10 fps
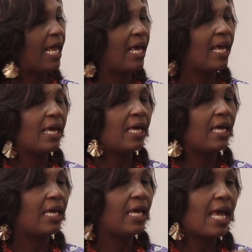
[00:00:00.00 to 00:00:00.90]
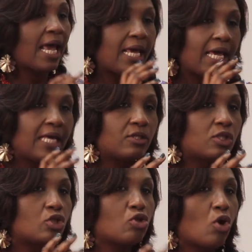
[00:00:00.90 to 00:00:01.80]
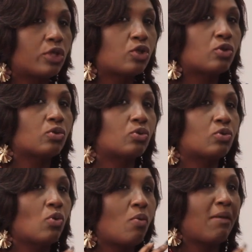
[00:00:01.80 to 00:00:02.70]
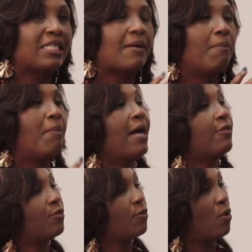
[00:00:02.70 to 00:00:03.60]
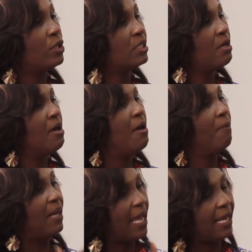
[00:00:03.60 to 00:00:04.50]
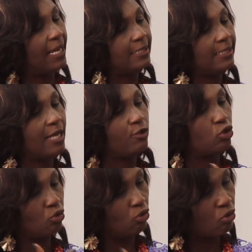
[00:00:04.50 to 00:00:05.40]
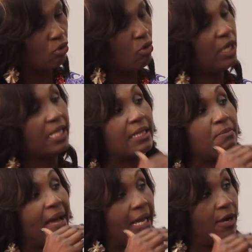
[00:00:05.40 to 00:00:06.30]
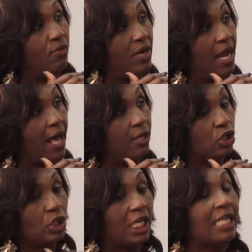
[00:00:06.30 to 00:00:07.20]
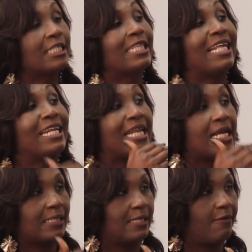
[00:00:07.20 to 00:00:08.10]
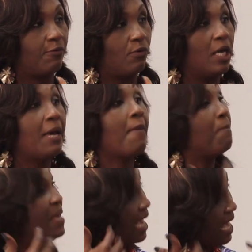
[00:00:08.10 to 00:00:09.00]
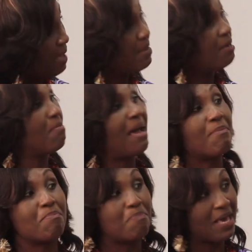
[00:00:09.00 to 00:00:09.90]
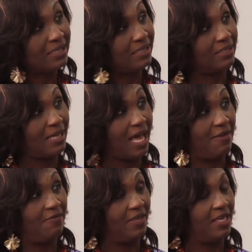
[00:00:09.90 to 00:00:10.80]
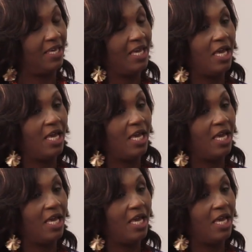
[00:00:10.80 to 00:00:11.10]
It, it's mm. not so much a bad thought, but like I said, to grow in my career, to get to the next level, becoming my best Ivy.